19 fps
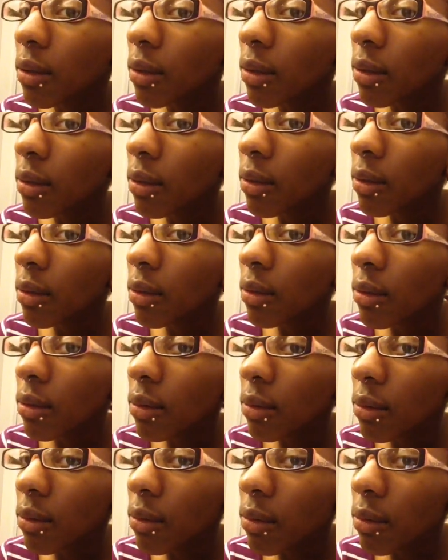
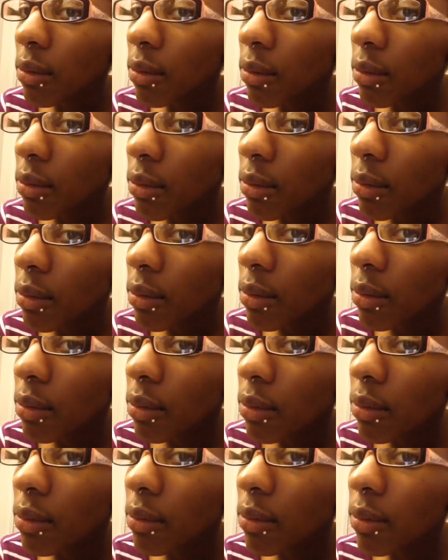
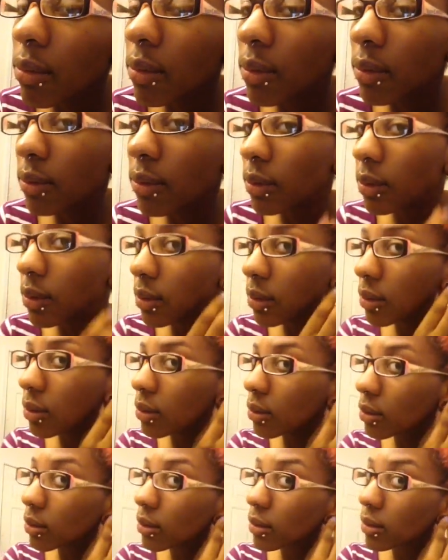
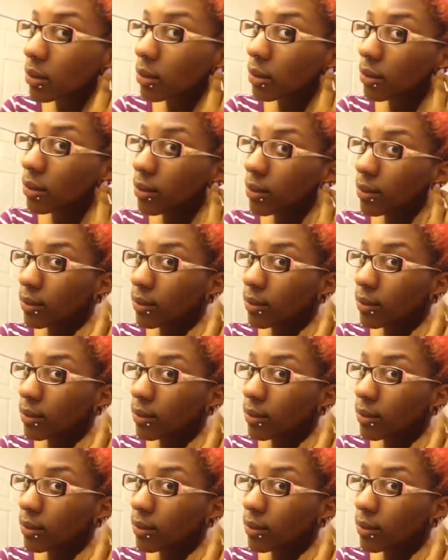Nobody speaks.